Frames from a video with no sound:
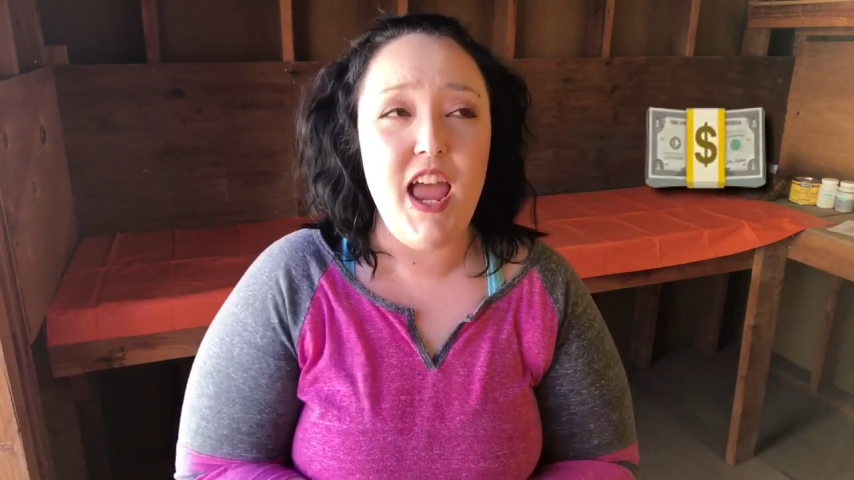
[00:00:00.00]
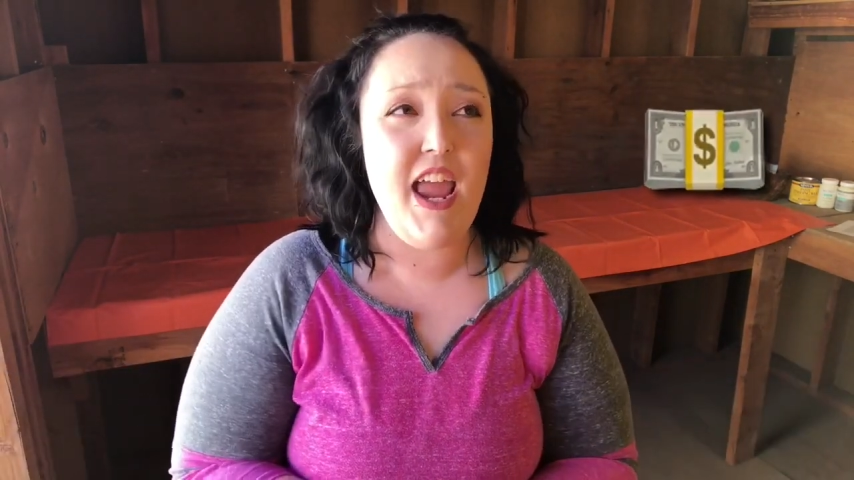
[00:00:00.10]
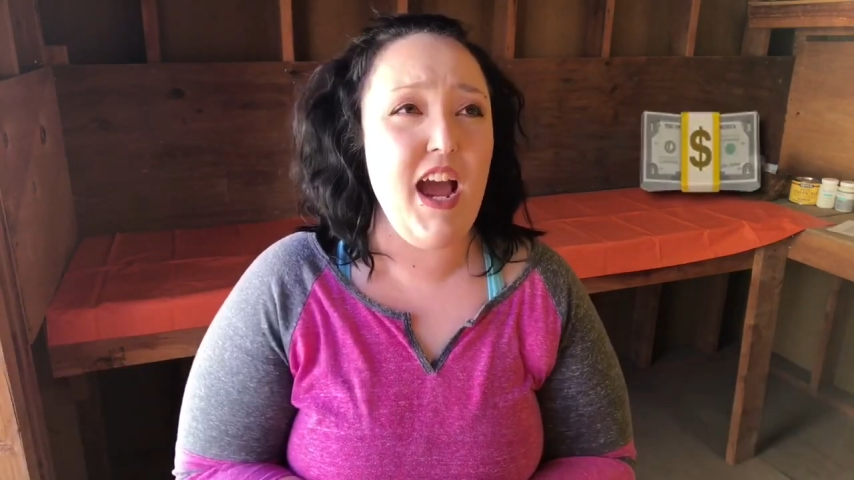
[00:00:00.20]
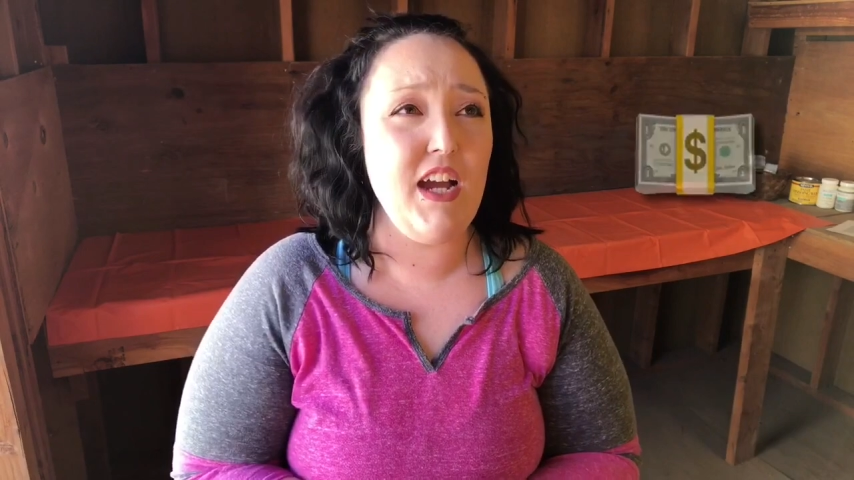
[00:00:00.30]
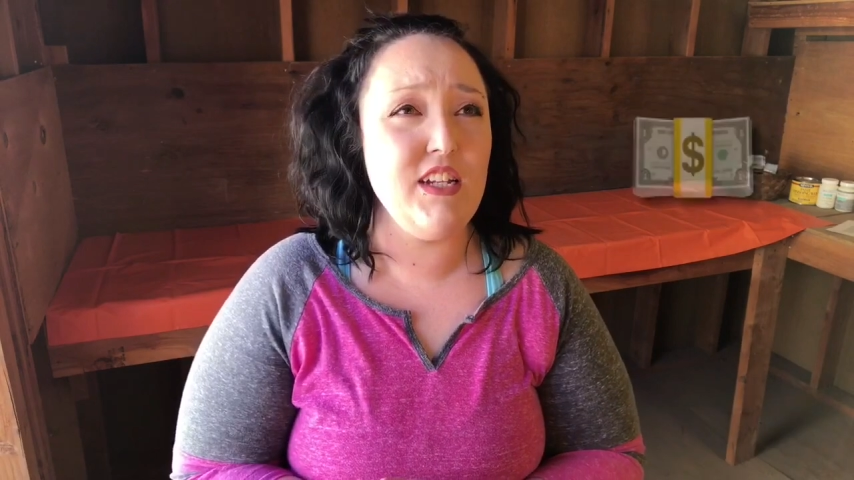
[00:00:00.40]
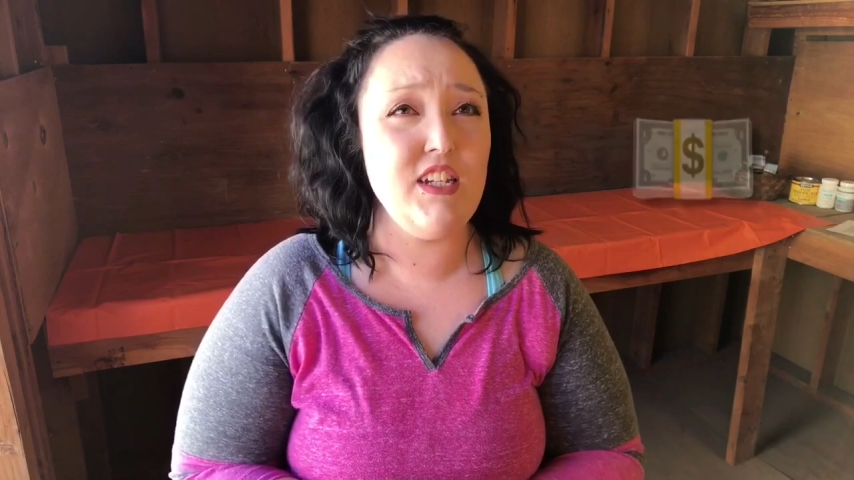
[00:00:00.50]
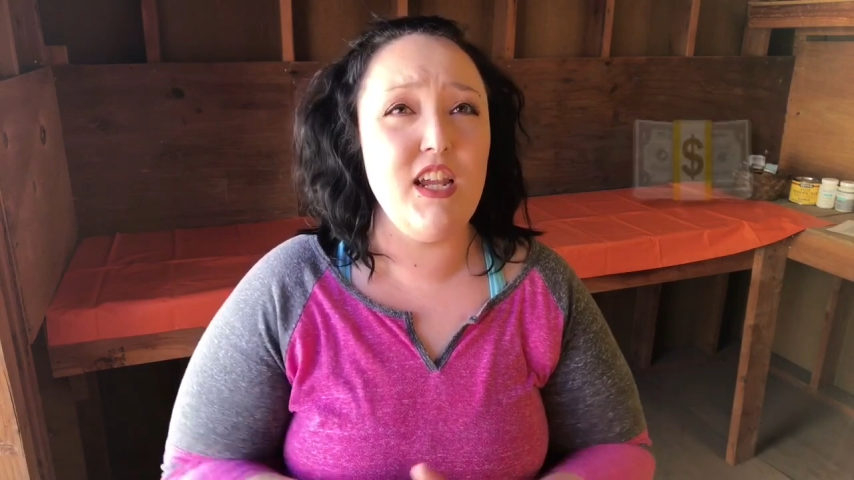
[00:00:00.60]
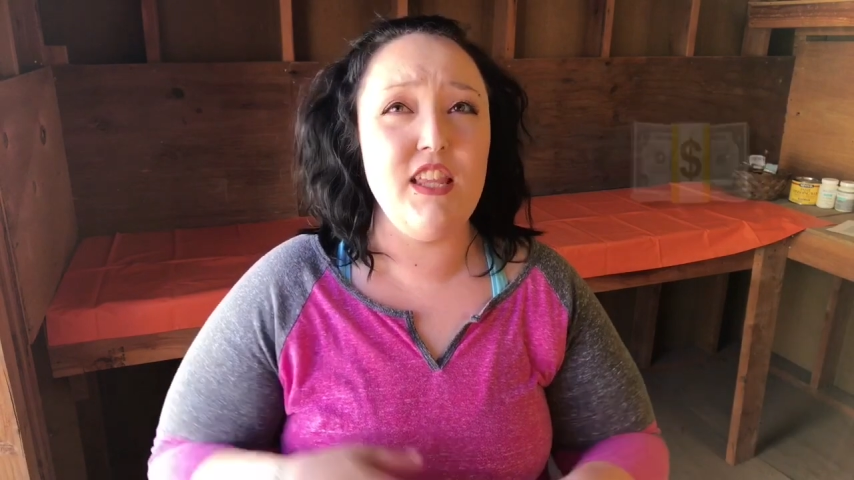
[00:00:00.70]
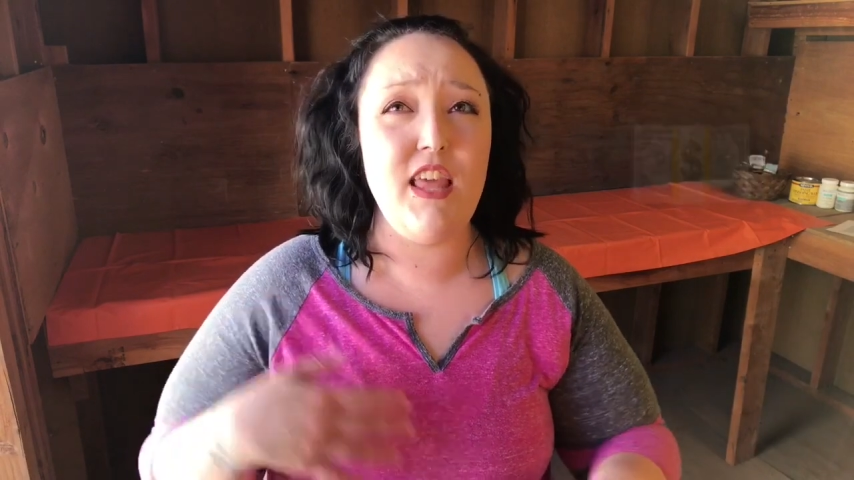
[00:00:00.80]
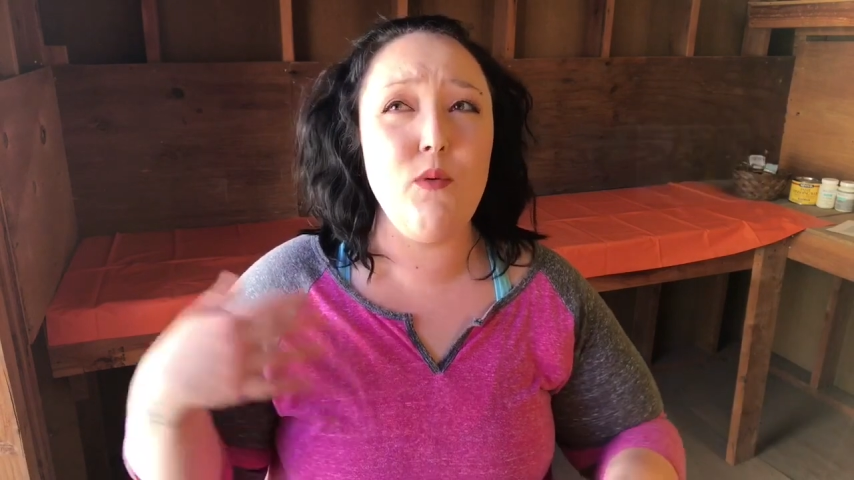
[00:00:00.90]
and
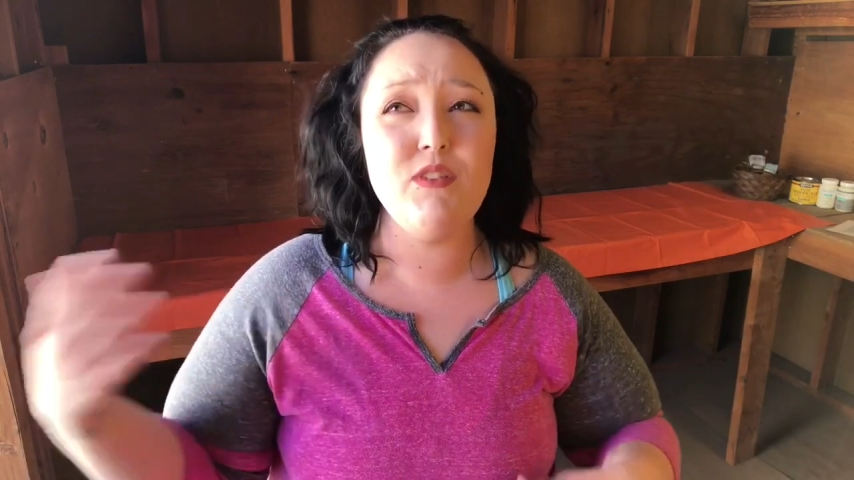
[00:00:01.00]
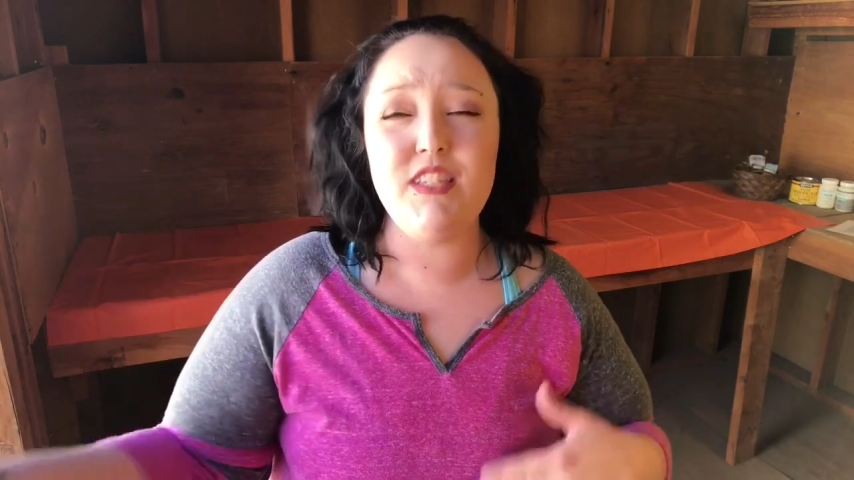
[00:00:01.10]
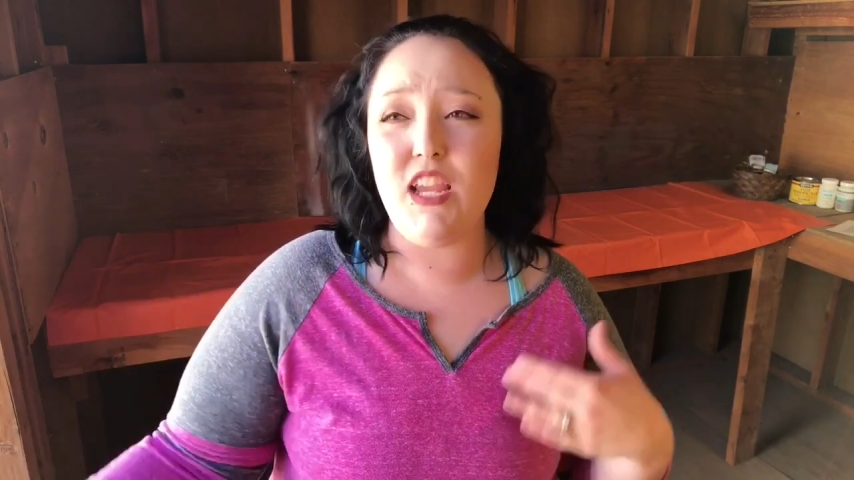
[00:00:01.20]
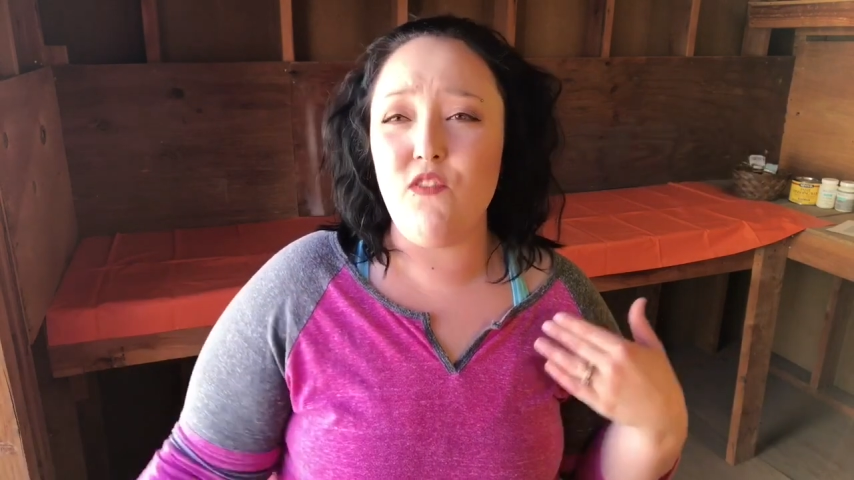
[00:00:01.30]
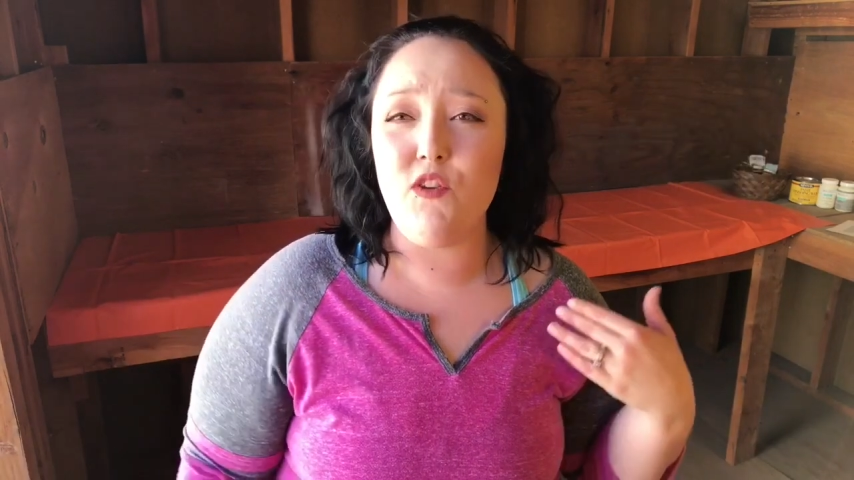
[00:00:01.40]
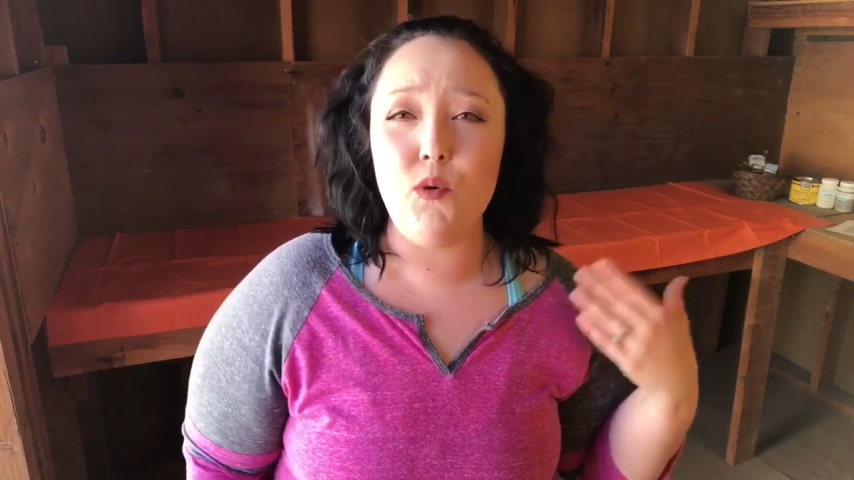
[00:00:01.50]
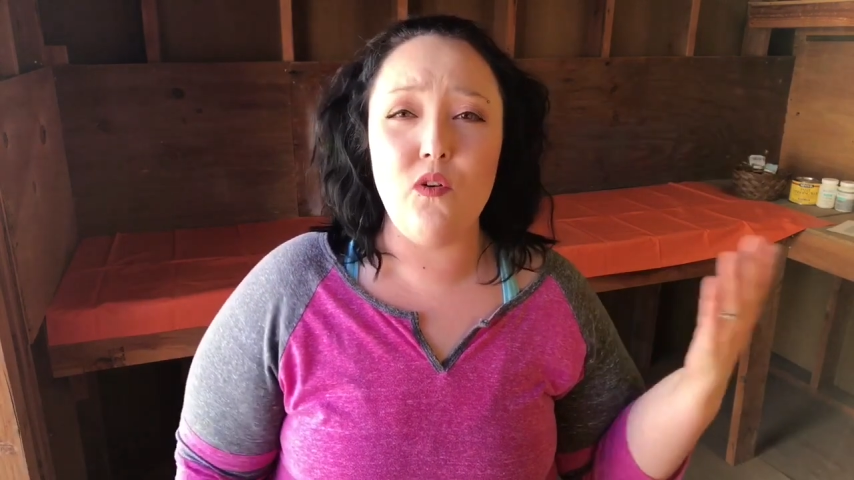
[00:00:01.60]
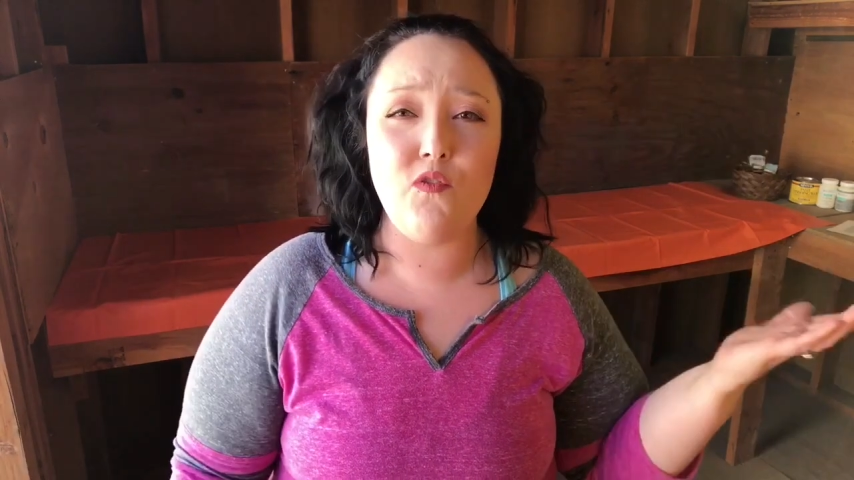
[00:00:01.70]
that will save you